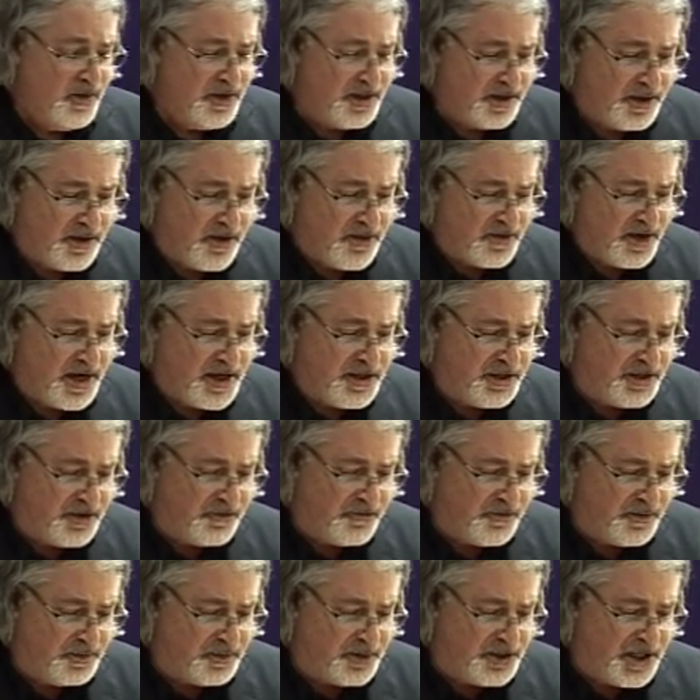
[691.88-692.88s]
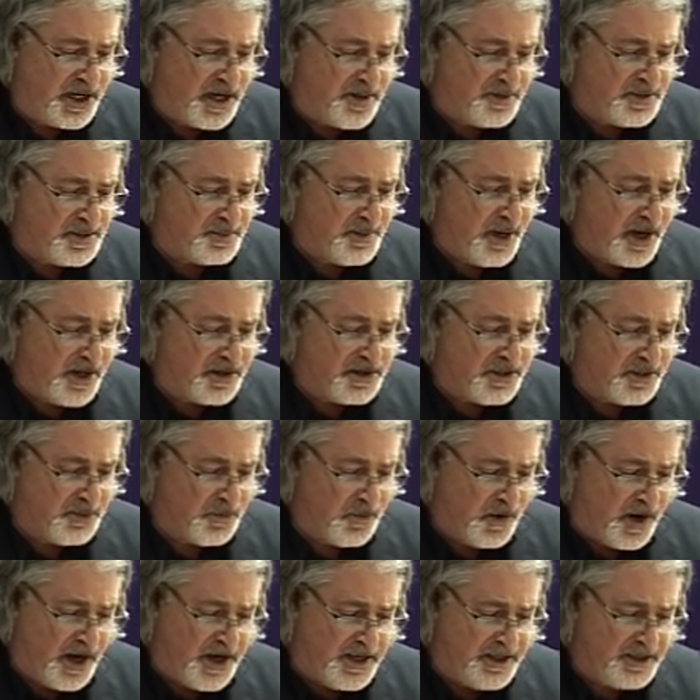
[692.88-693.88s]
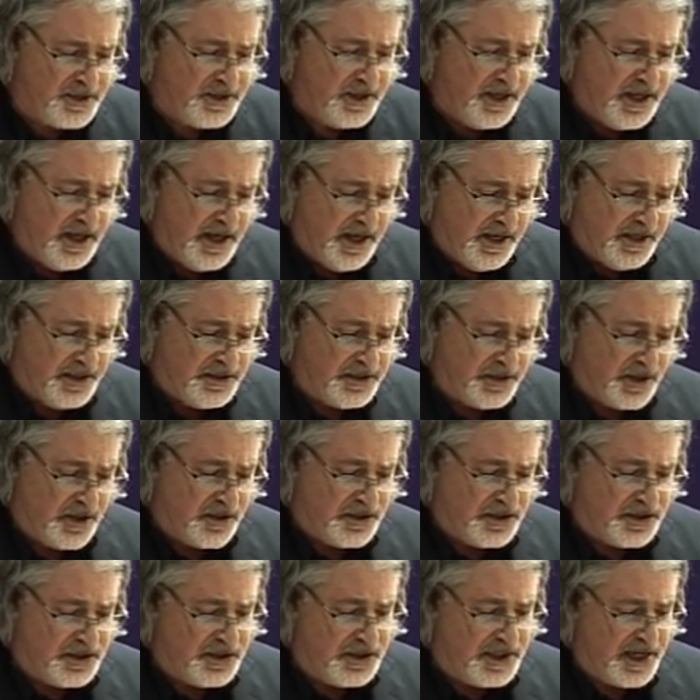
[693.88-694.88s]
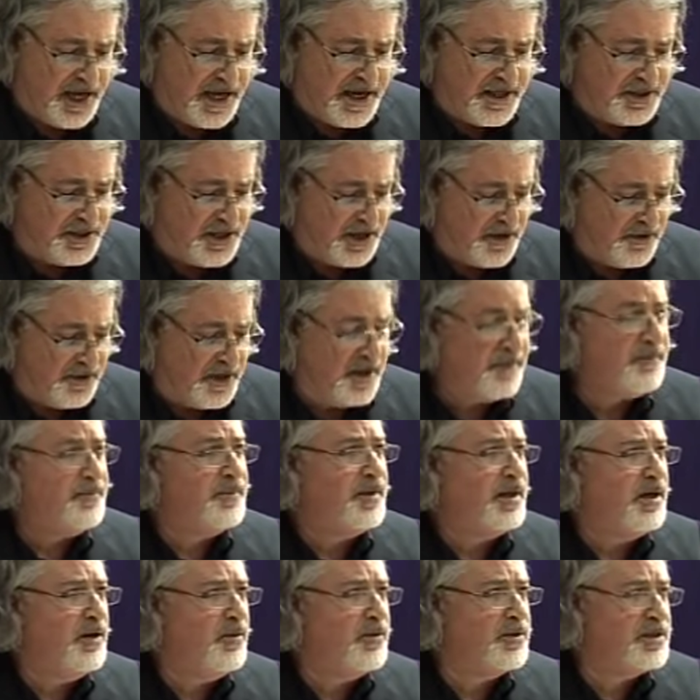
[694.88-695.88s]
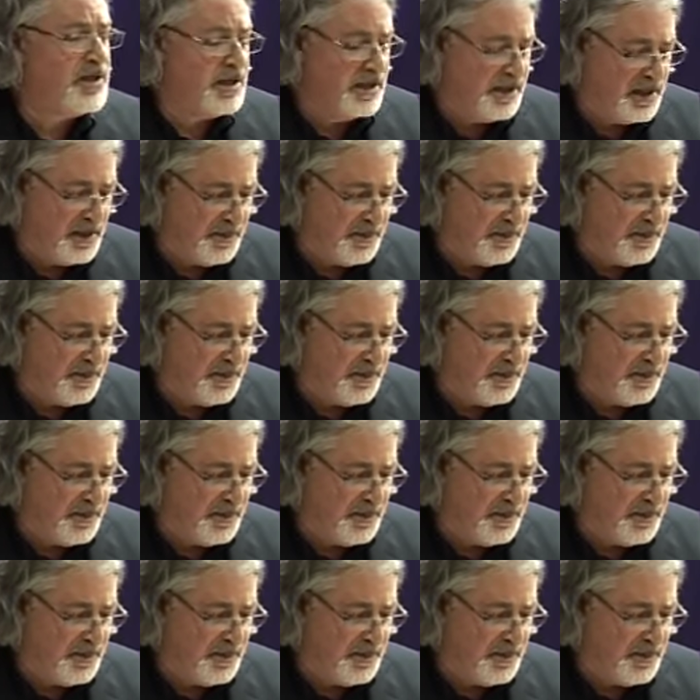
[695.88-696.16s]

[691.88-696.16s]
with a donation from James Martin White, a Scottish landowner who was